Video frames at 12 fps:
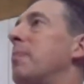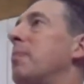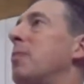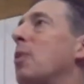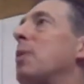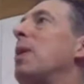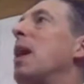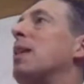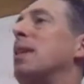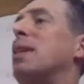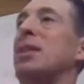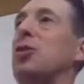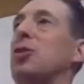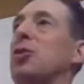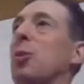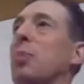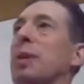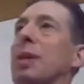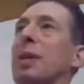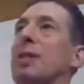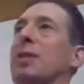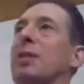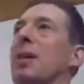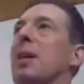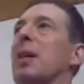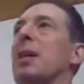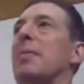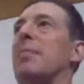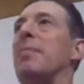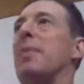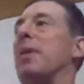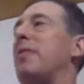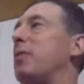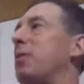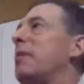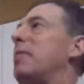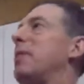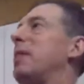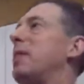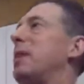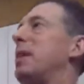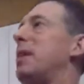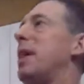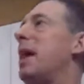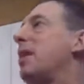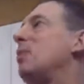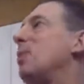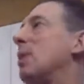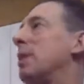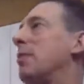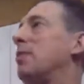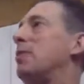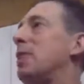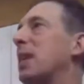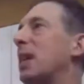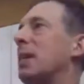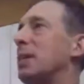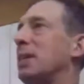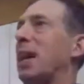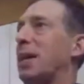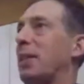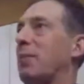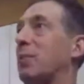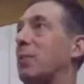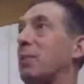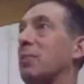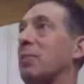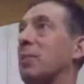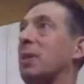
No one knocks on Neil's door because if you live in Englewood, if you sit on this side of the room,